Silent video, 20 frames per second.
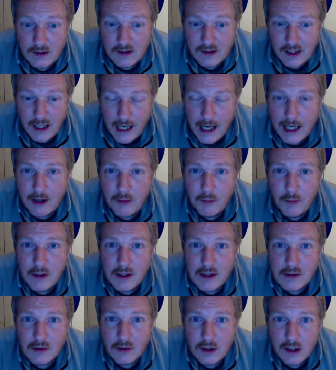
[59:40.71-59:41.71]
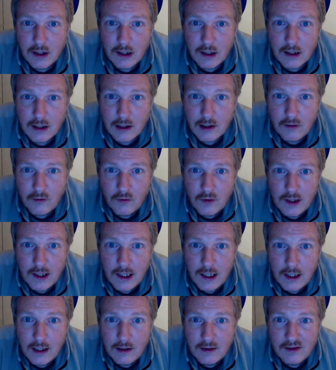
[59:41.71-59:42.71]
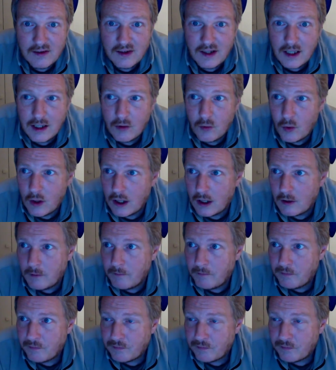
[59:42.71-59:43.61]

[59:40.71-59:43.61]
tag me so that I can really see it well.